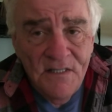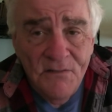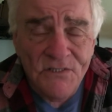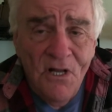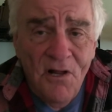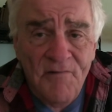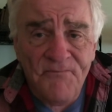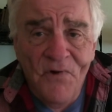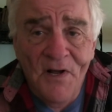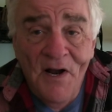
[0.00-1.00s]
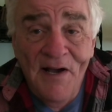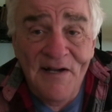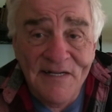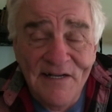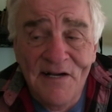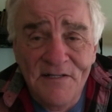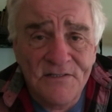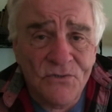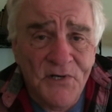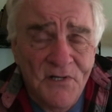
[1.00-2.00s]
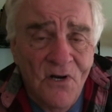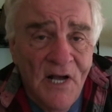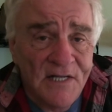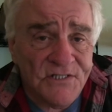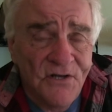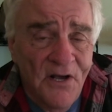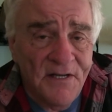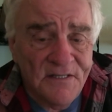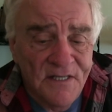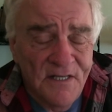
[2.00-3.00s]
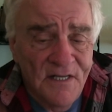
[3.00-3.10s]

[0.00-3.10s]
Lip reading: It was a lot of fun. I enjoyed it last night.